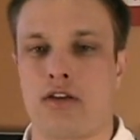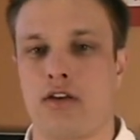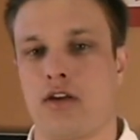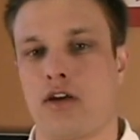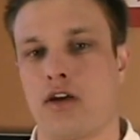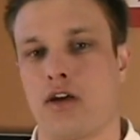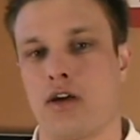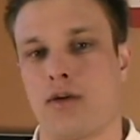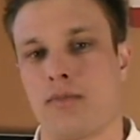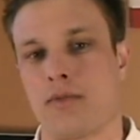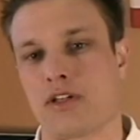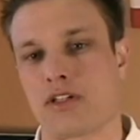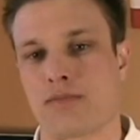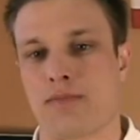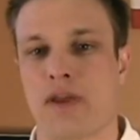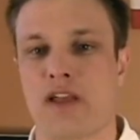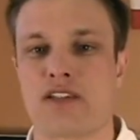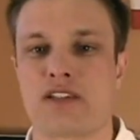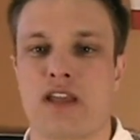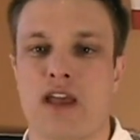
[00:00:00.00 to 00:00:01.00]
It's
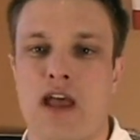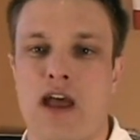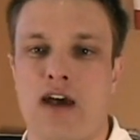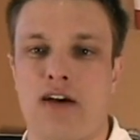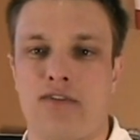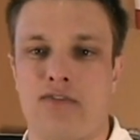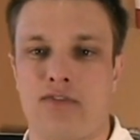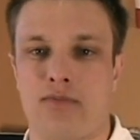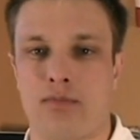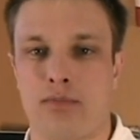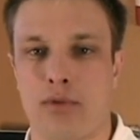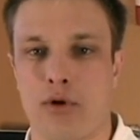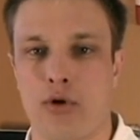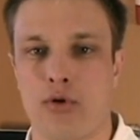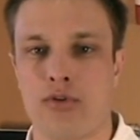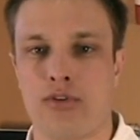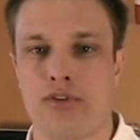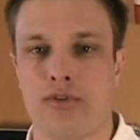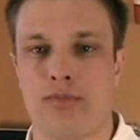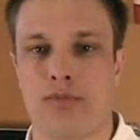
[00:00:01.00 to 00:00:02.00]
best to have
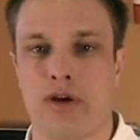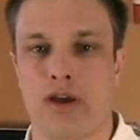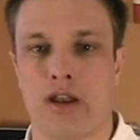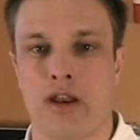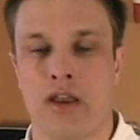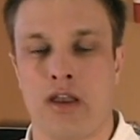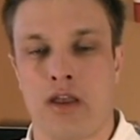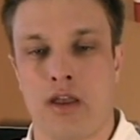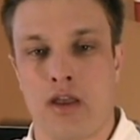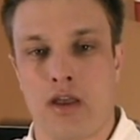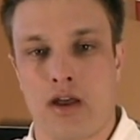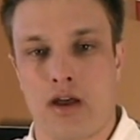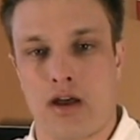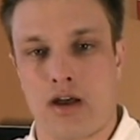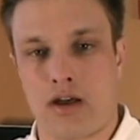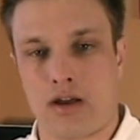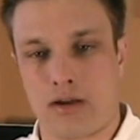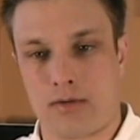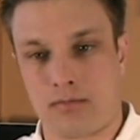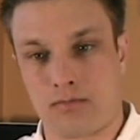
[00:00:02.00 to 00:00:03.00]
both, but
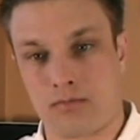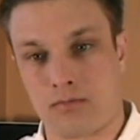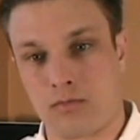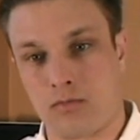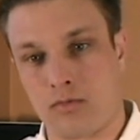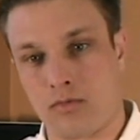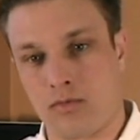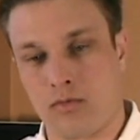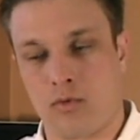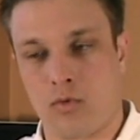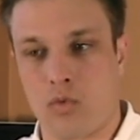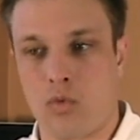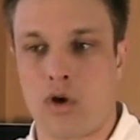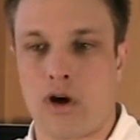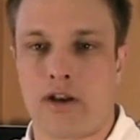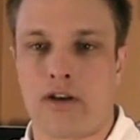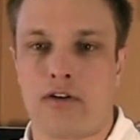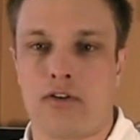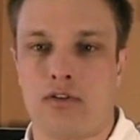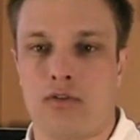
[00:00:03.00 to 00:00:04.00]

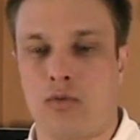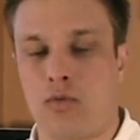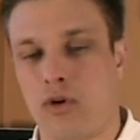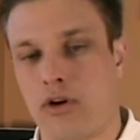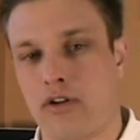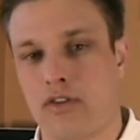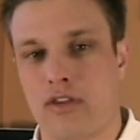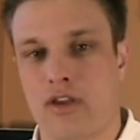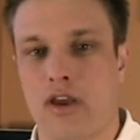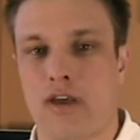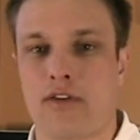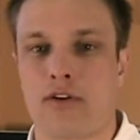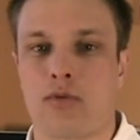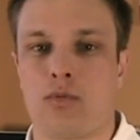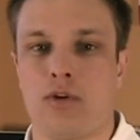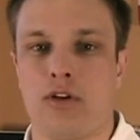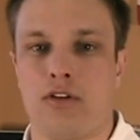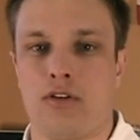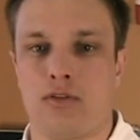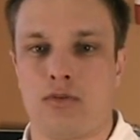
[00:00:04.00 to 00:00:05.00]
one or the other
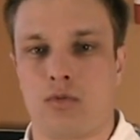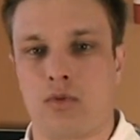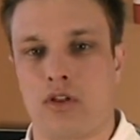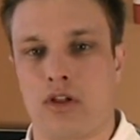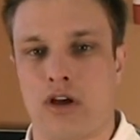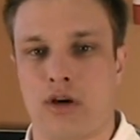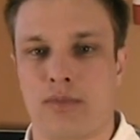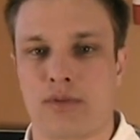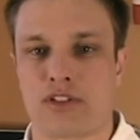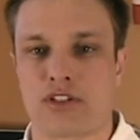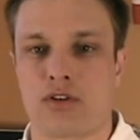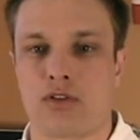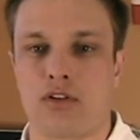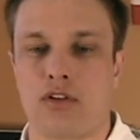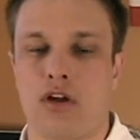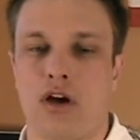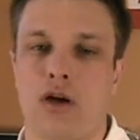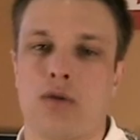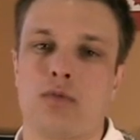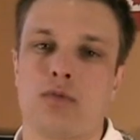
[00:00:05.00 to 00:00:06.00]
will help us out a
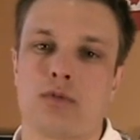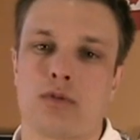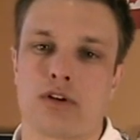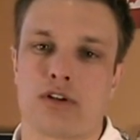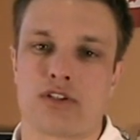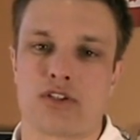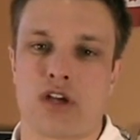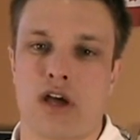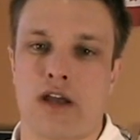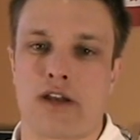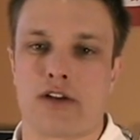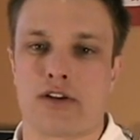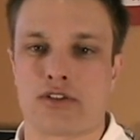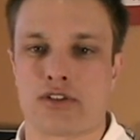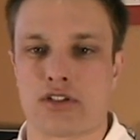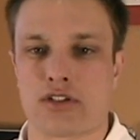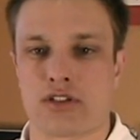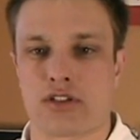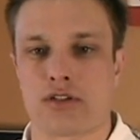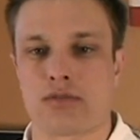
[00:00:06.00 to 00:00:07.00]
lot when we're designing your
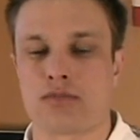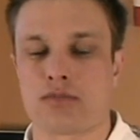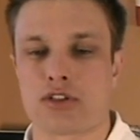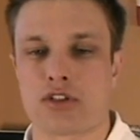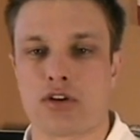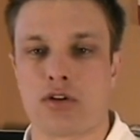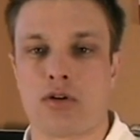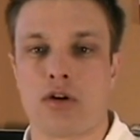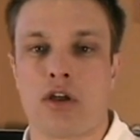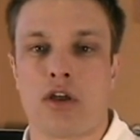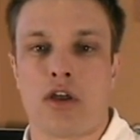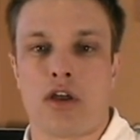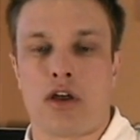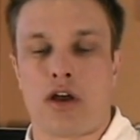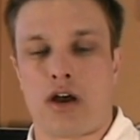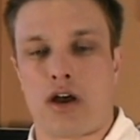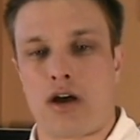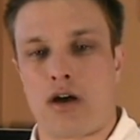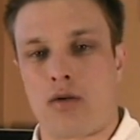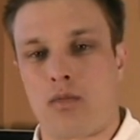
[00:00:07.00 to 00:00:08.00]
system. So
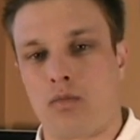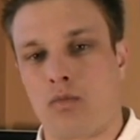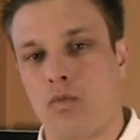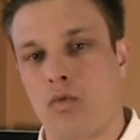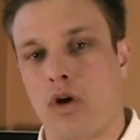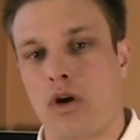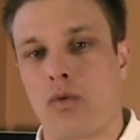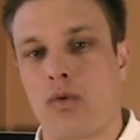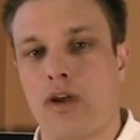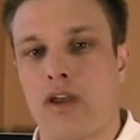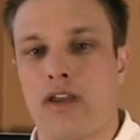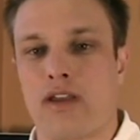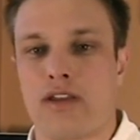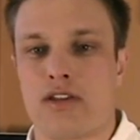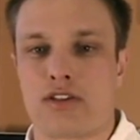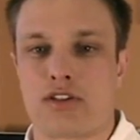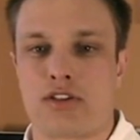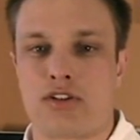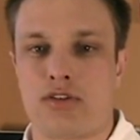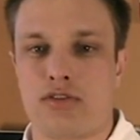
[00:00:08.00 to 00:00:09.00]
one way
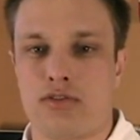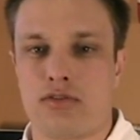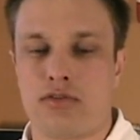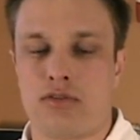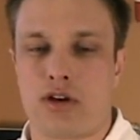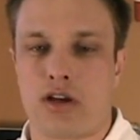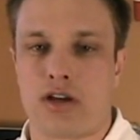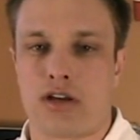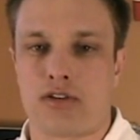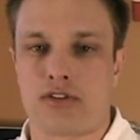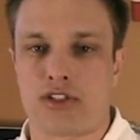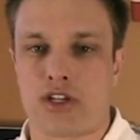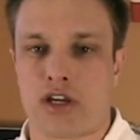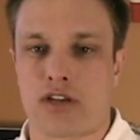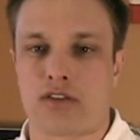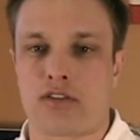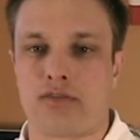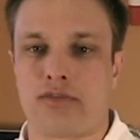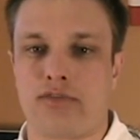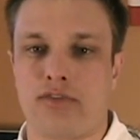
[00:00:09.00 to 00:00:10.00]
is to
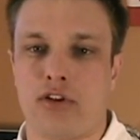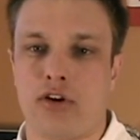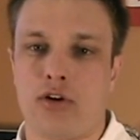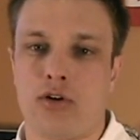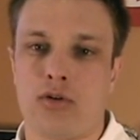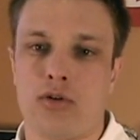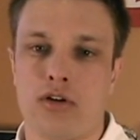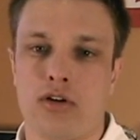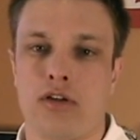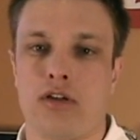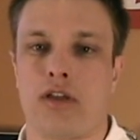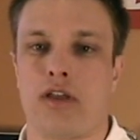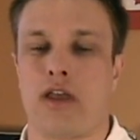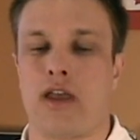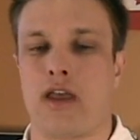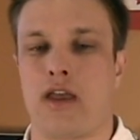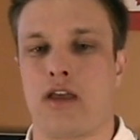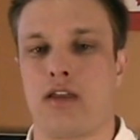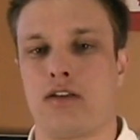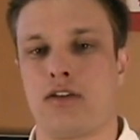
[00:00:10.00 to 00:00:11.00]
check the flow,
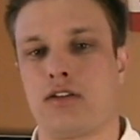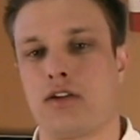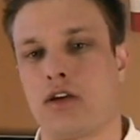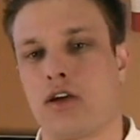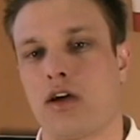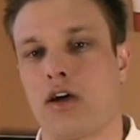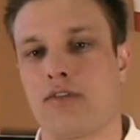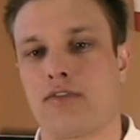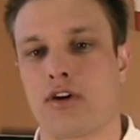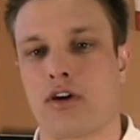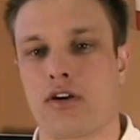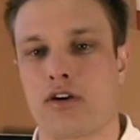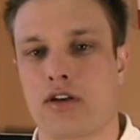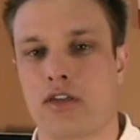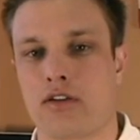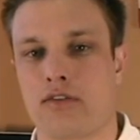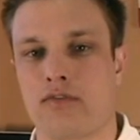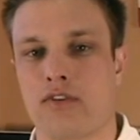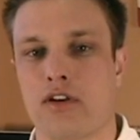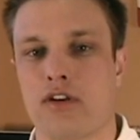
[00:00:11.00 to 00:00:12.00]
and I've got
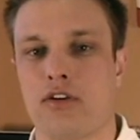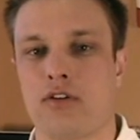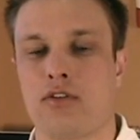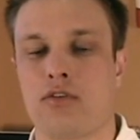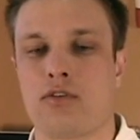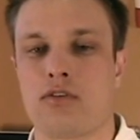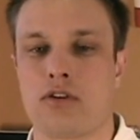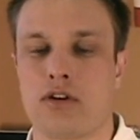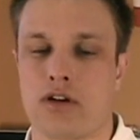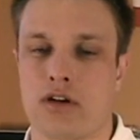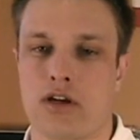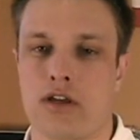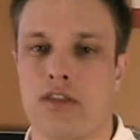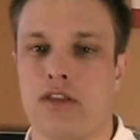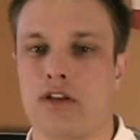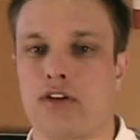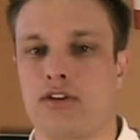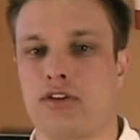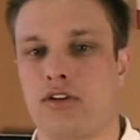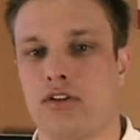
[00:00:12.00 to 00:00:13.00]
another video
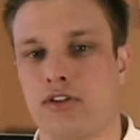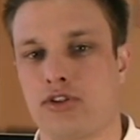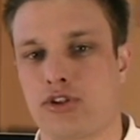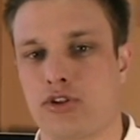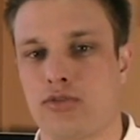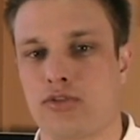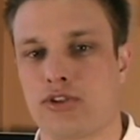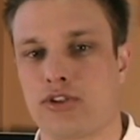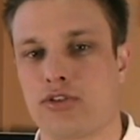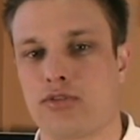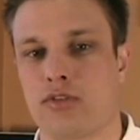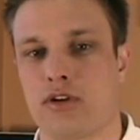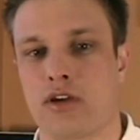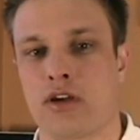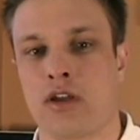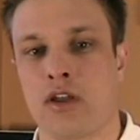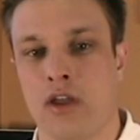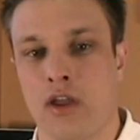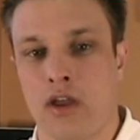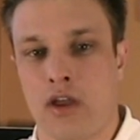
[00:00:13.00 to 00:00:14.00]
that shows you
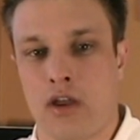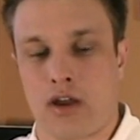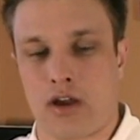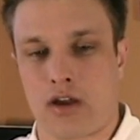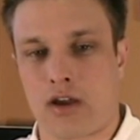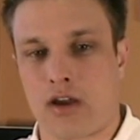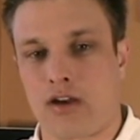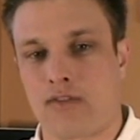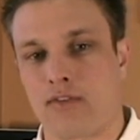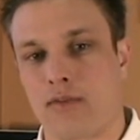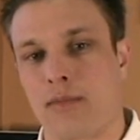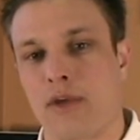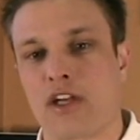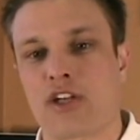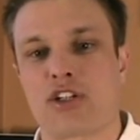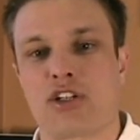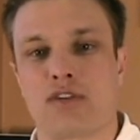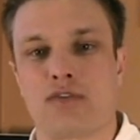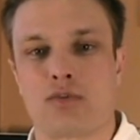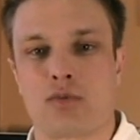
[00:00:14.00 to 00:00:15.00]
a kind of a
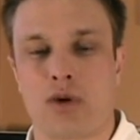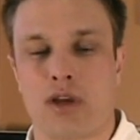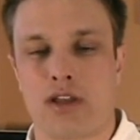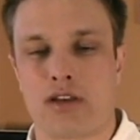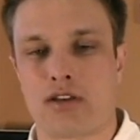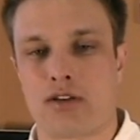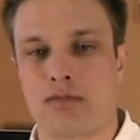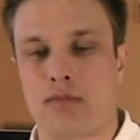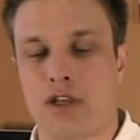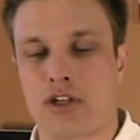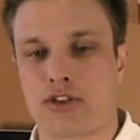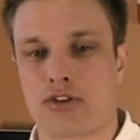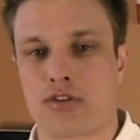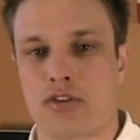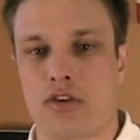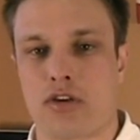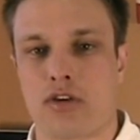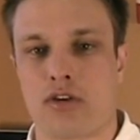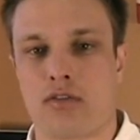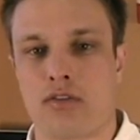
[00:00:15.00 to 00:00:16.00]
makeshift way to measure
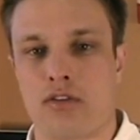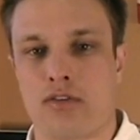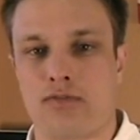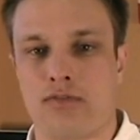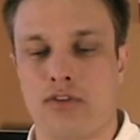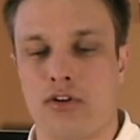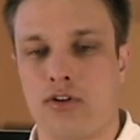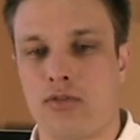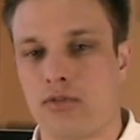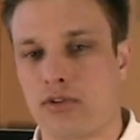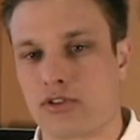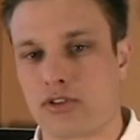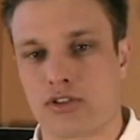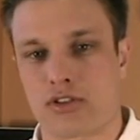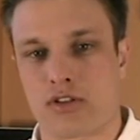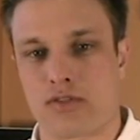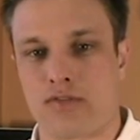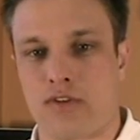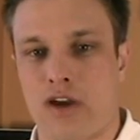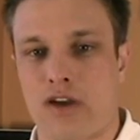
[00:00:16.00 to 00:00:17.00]
the flow with
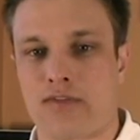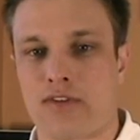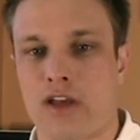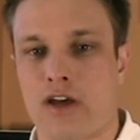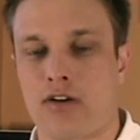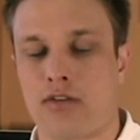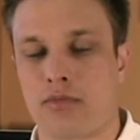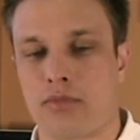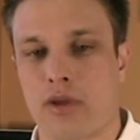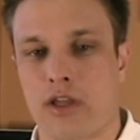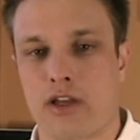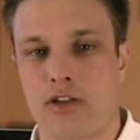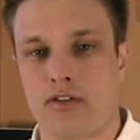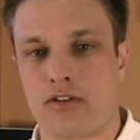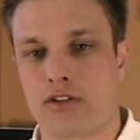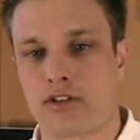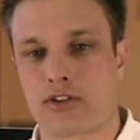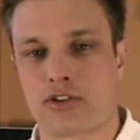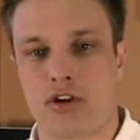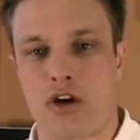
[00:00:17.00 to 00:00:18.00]
just a 5-gallon pail
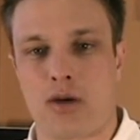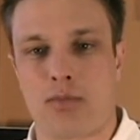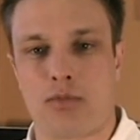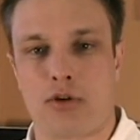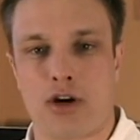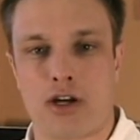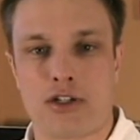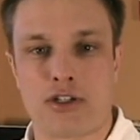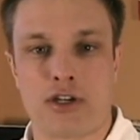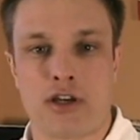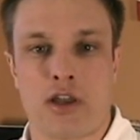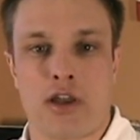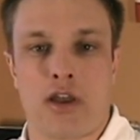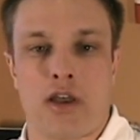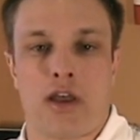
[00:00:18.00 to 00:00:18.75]
and a stopwatch.